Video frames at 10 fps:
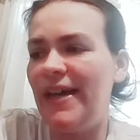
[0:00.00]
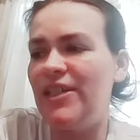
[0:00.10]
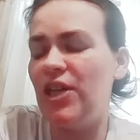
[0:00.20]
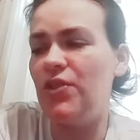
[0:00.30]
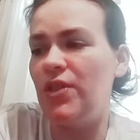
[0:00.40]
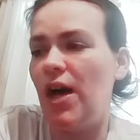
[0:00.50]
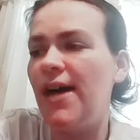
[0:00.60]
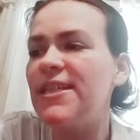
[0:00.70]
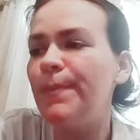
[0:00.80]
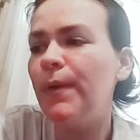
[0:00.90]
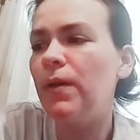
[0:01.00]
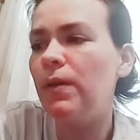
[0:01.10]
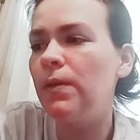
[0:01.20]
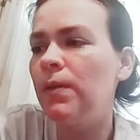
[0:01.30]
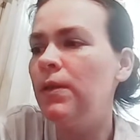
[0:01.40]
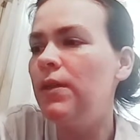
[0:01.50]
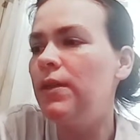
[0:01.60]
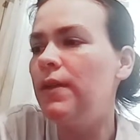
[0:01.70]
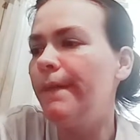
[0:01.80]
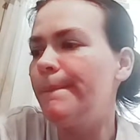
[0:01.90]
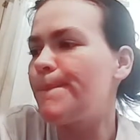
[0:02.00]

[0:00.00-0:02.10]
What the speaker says: And then I had to go to the hospital